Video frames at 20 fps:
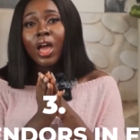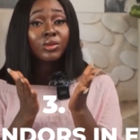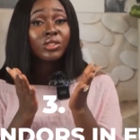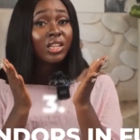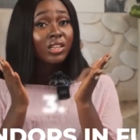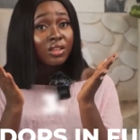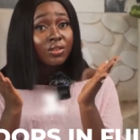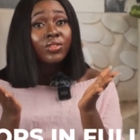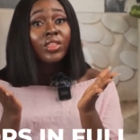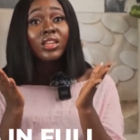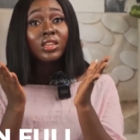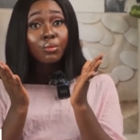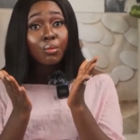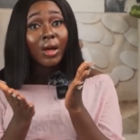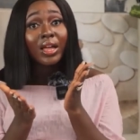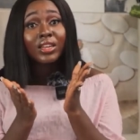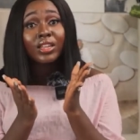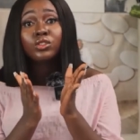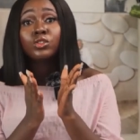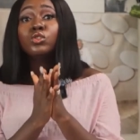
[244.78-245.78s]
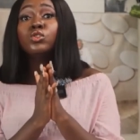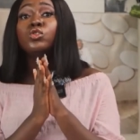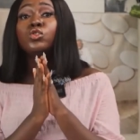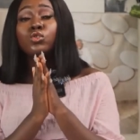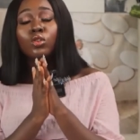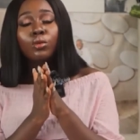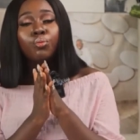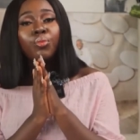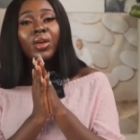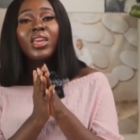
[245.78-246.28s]
especially if they demand it, you
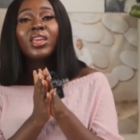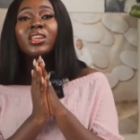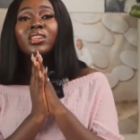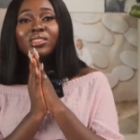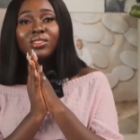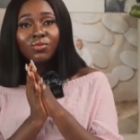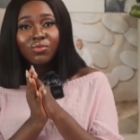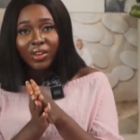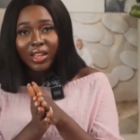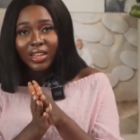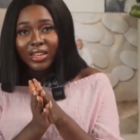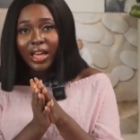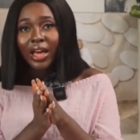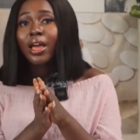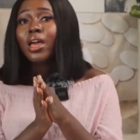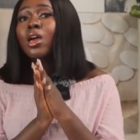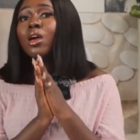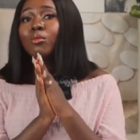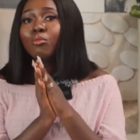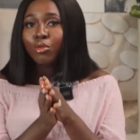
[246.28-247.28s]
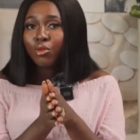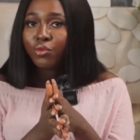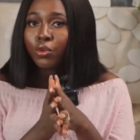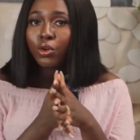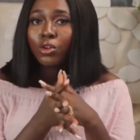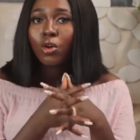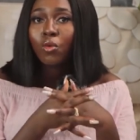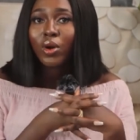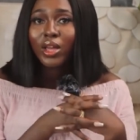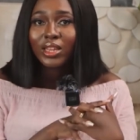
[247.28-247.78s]
should pay each vendor
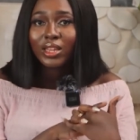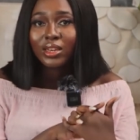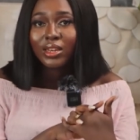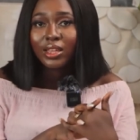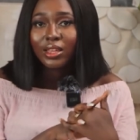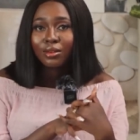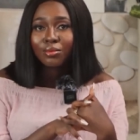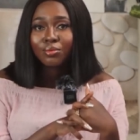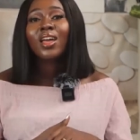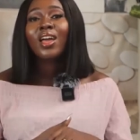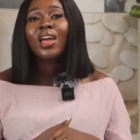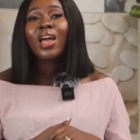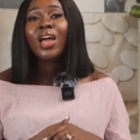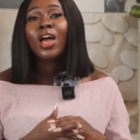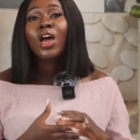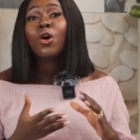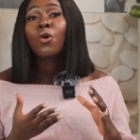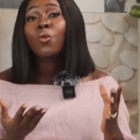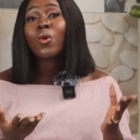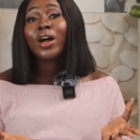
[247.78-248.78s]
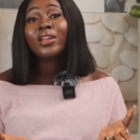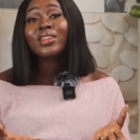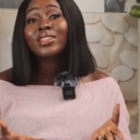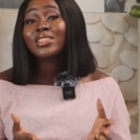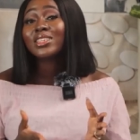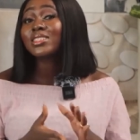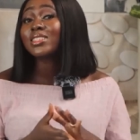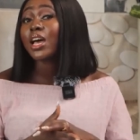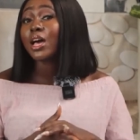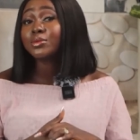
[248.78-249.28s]
before your wedding day. While
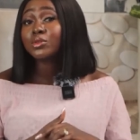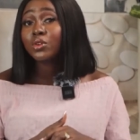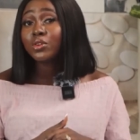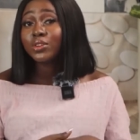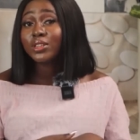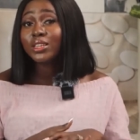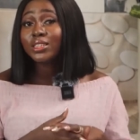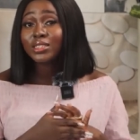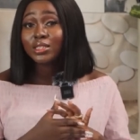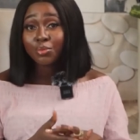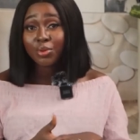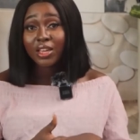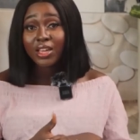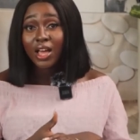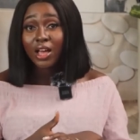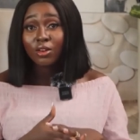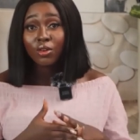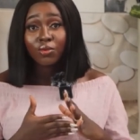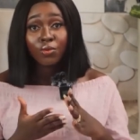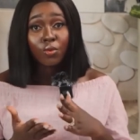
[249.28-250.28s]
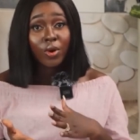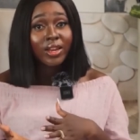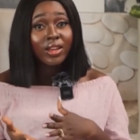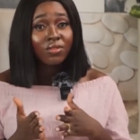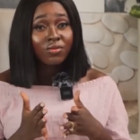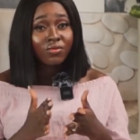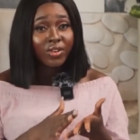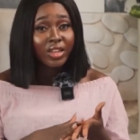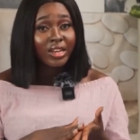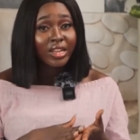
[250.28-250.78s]
it is absolutely typical of
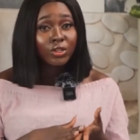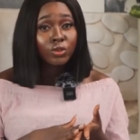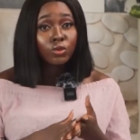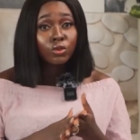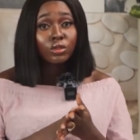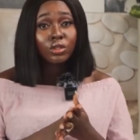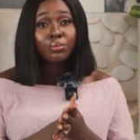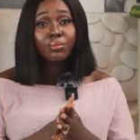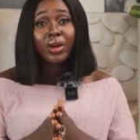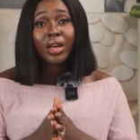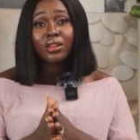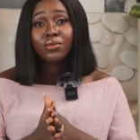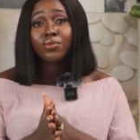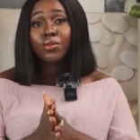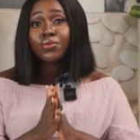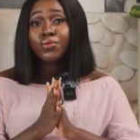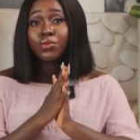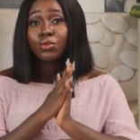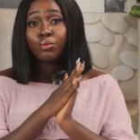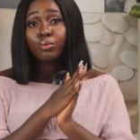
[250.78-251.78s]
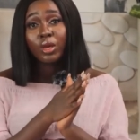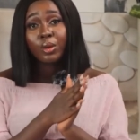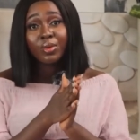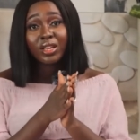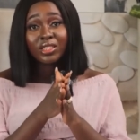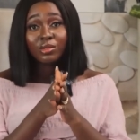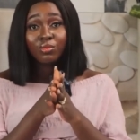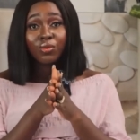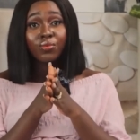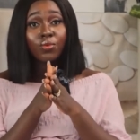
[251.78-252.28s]
wedding vendors to demand for full
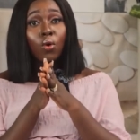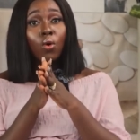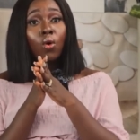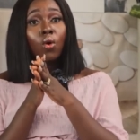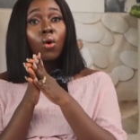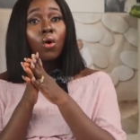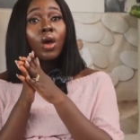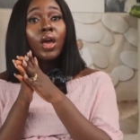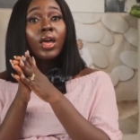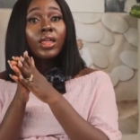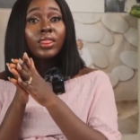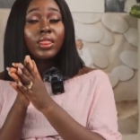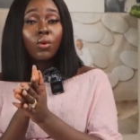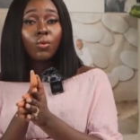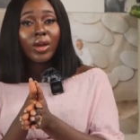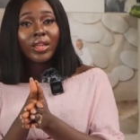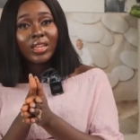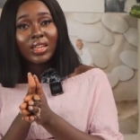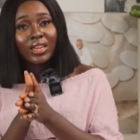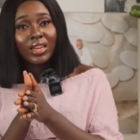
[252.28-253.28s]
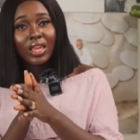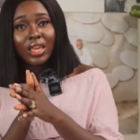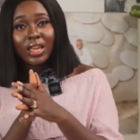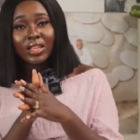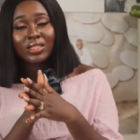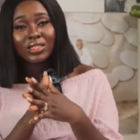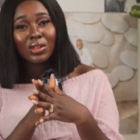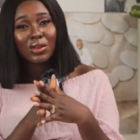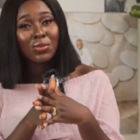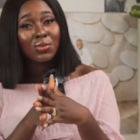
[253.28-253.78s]
payment before the wedding day
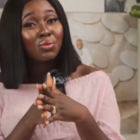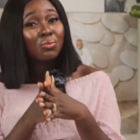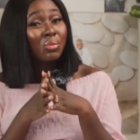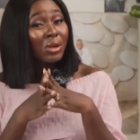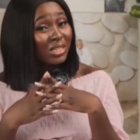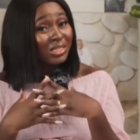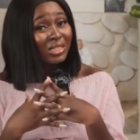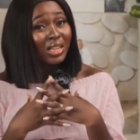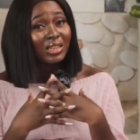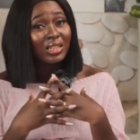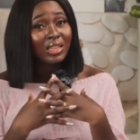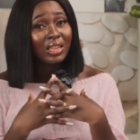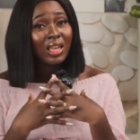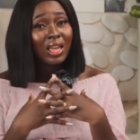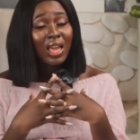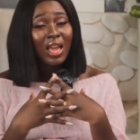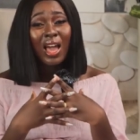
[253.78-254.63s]
itself, personally,